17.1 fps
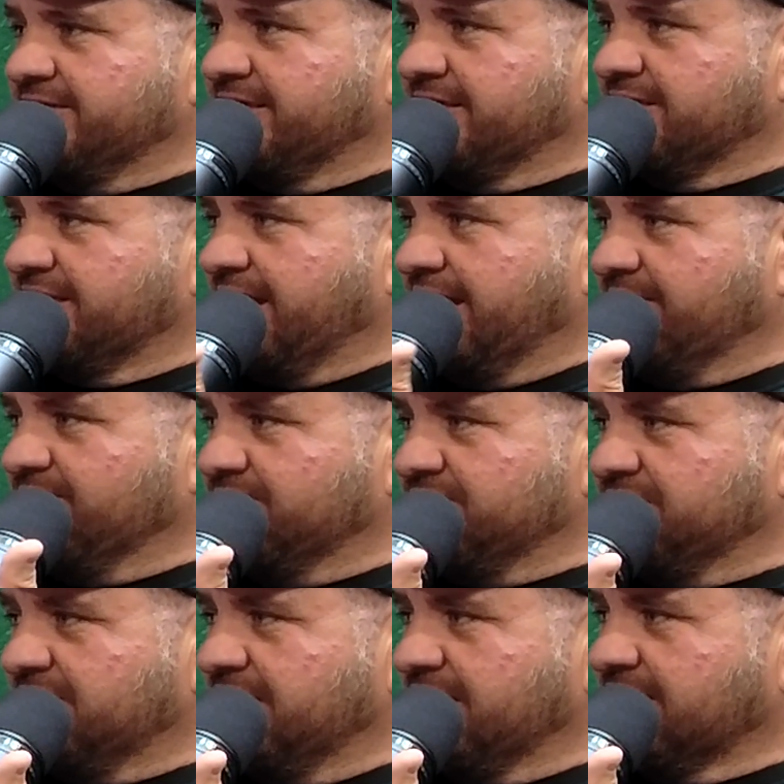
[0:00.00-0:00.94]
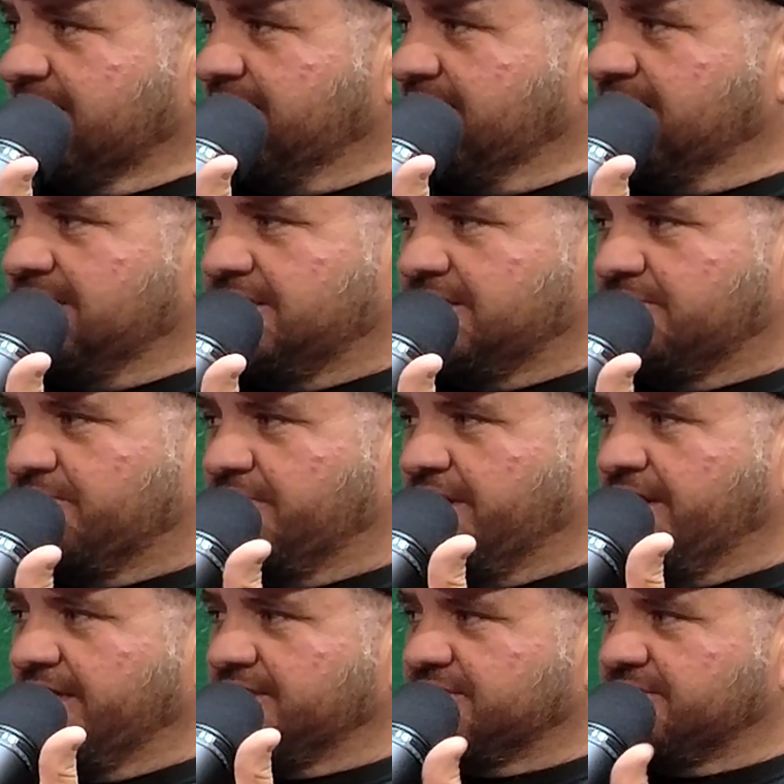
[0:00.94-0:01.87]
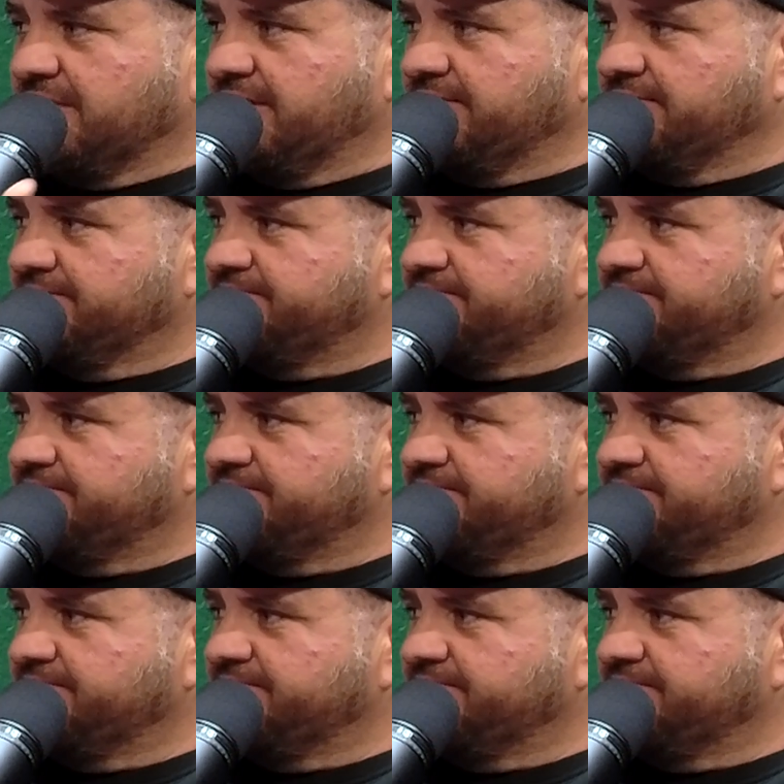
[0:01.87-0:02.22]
the other night. What'd you think? It's pretty nice, right?